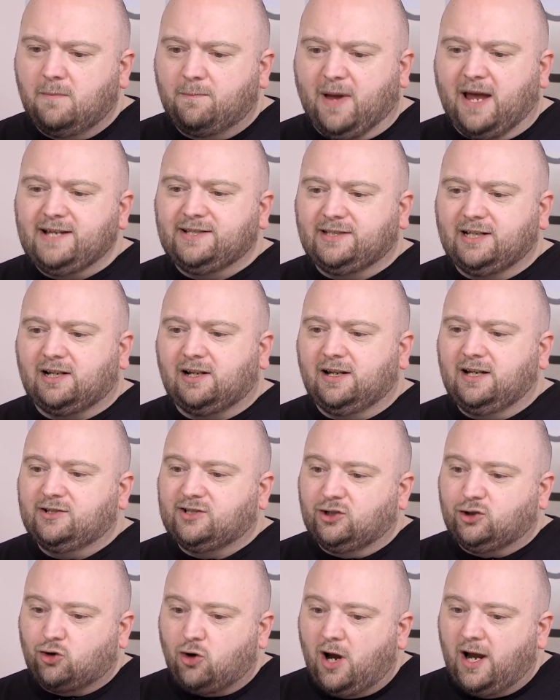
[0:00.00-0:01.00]
basically
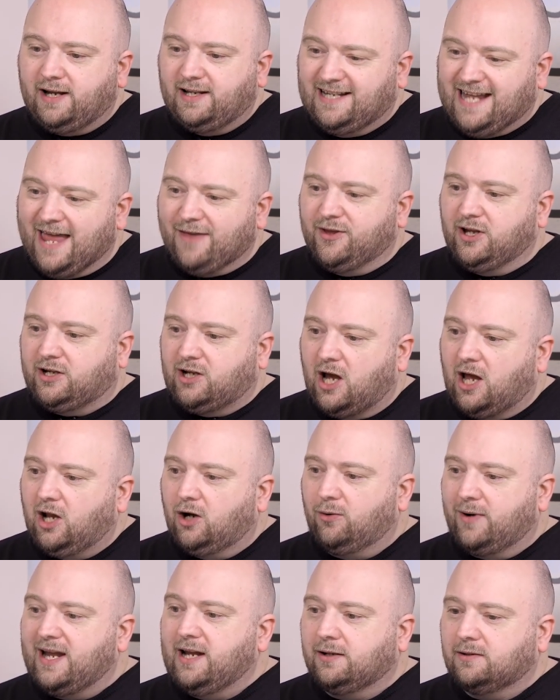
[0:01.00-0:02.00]
to try and get the
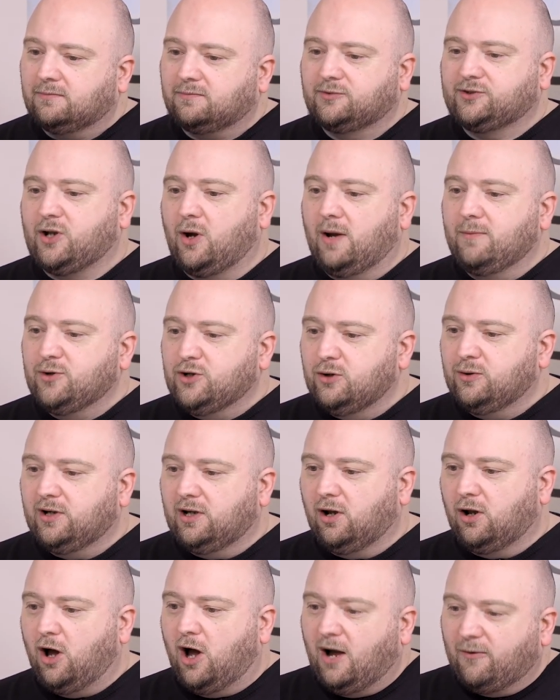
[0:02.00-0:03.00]
color in. So I'm doing
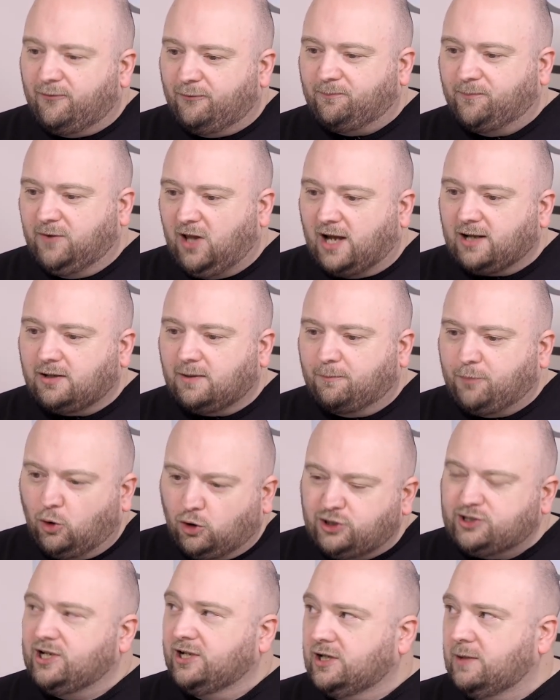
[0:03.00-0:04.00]
a lot of like
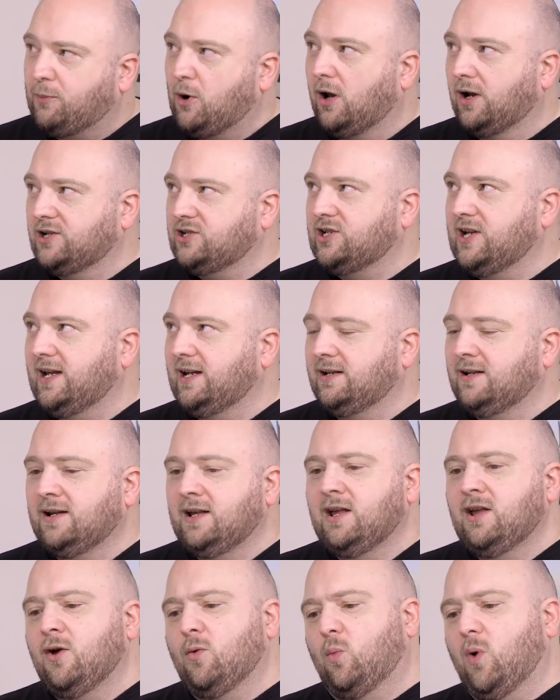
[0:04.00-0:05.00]
pushing the polish in.
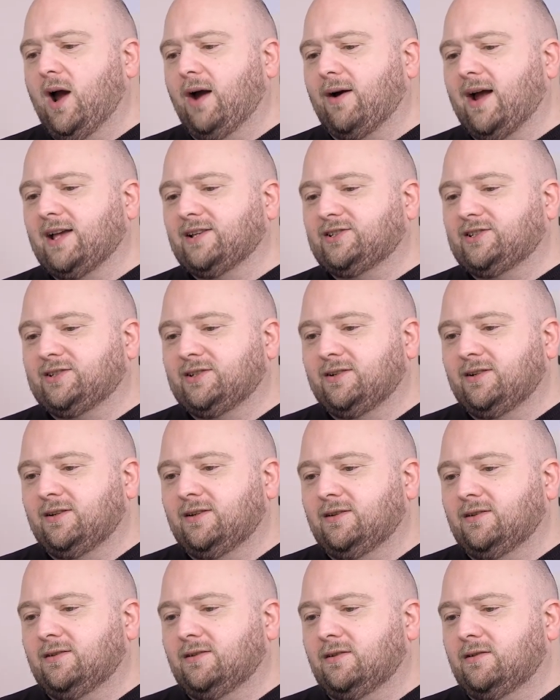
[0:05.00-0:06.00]
Whereas
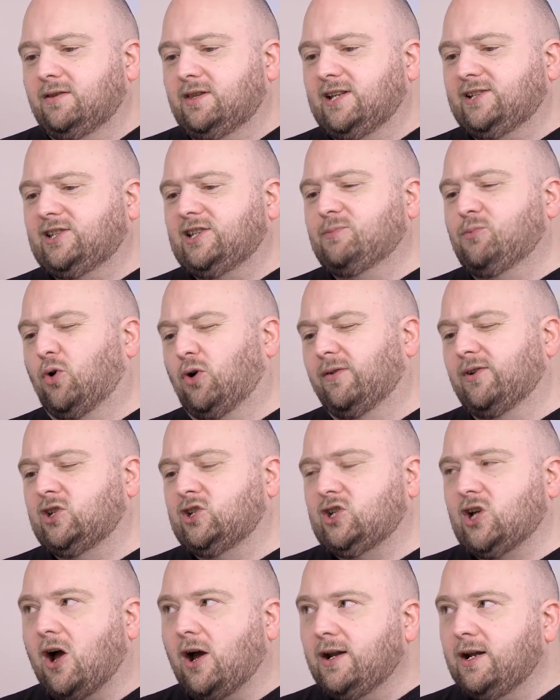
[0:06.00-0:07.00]
this is more of a
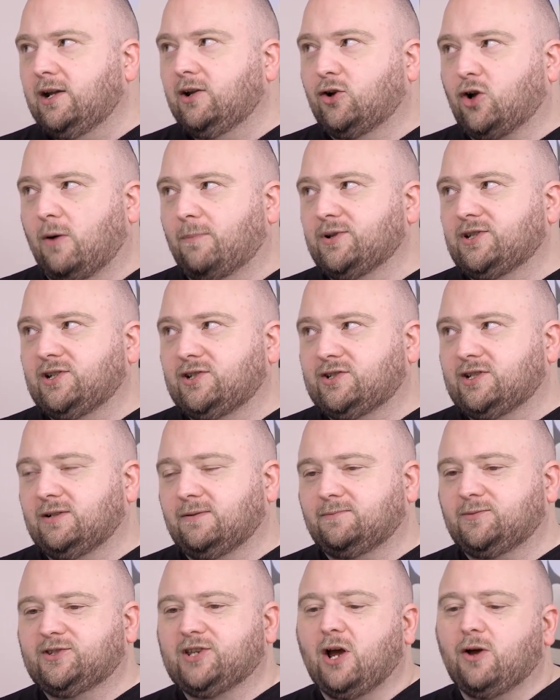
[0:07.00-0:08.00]
shining competition.
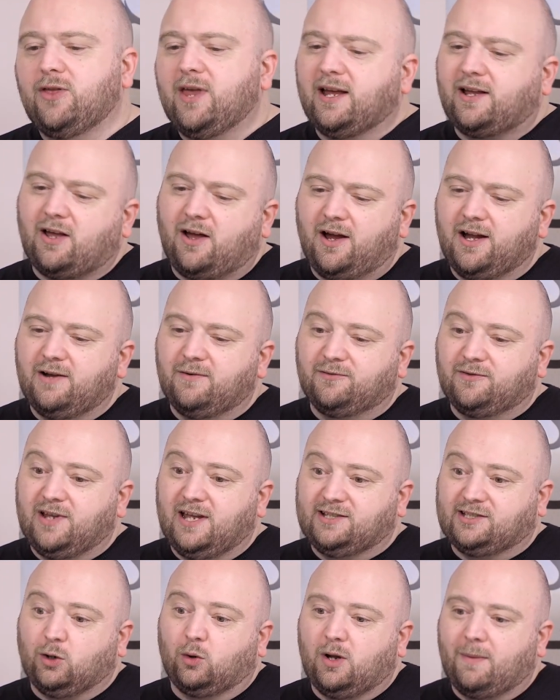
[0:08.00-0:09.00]
So they're kind of,
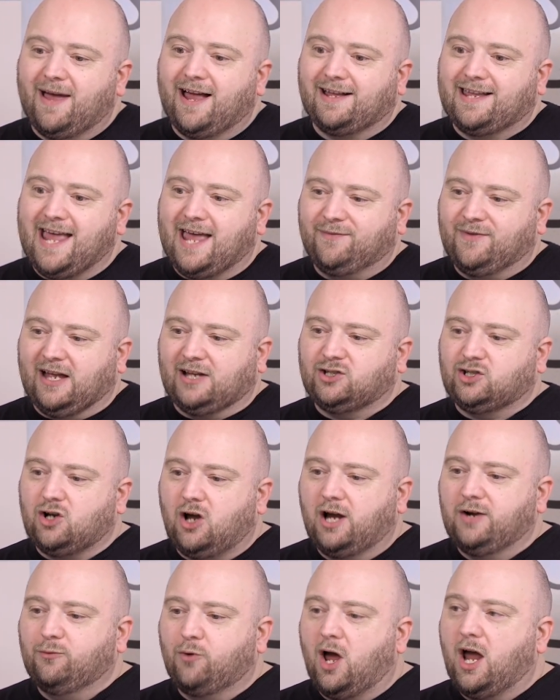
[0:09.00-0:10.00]
it's all about getting that
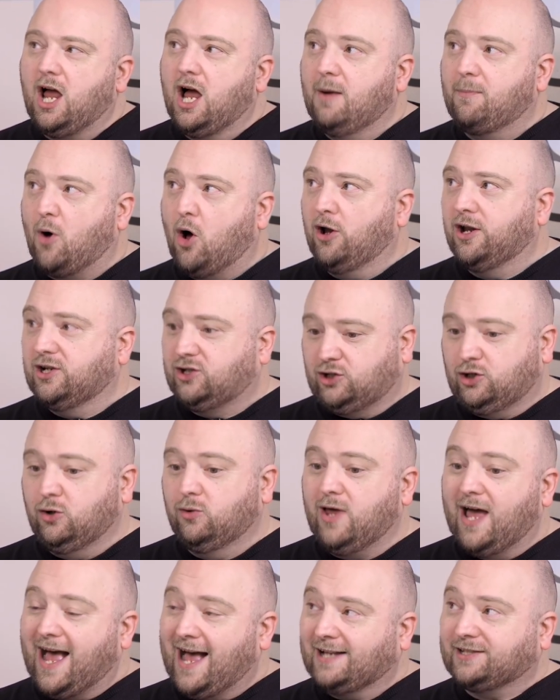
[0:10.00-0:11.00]
shine right up on a shoe
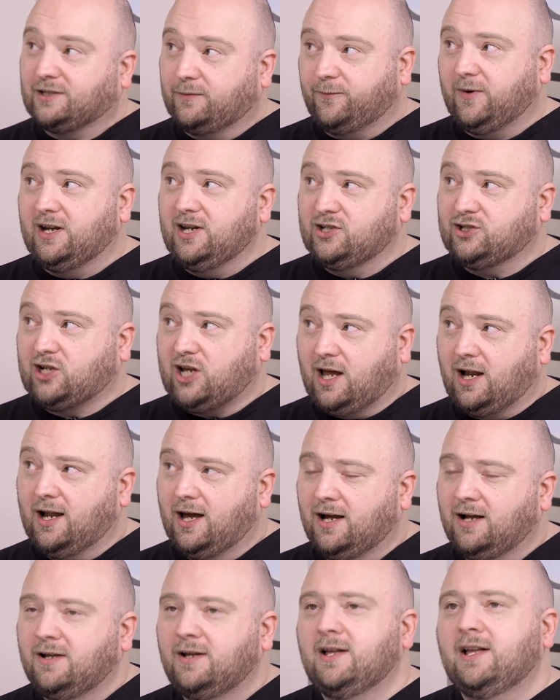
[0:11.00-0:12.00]
that has a finished
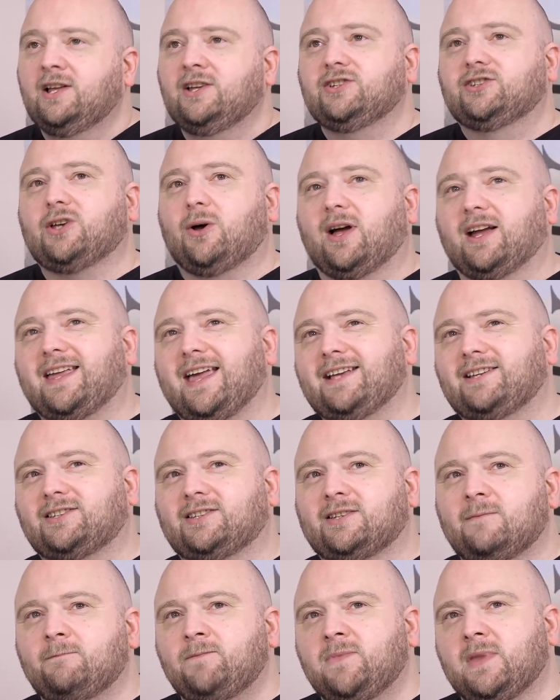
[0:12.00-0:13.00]
color. So I
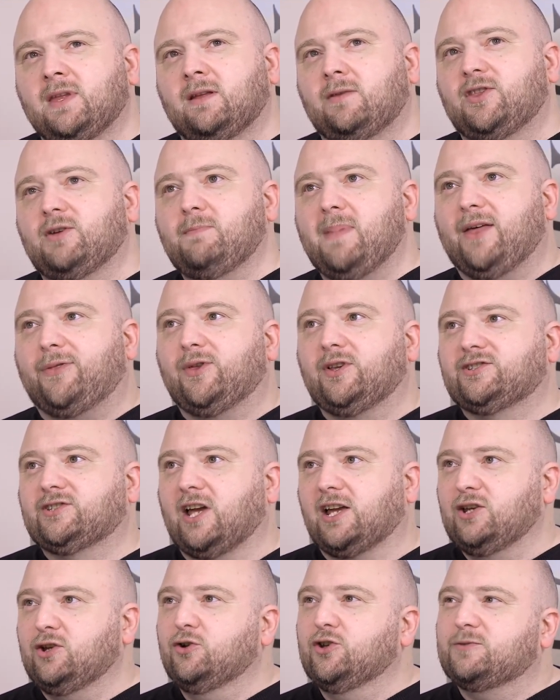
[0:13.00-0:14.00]
guess the methods
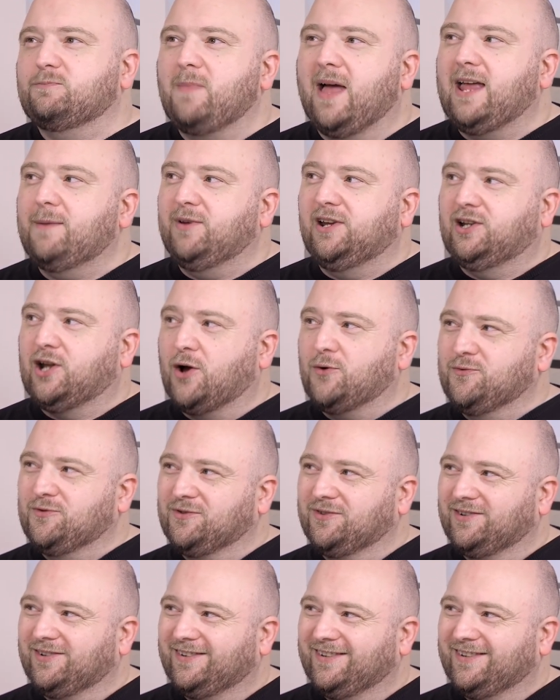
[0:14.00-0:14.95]
I use maybe don't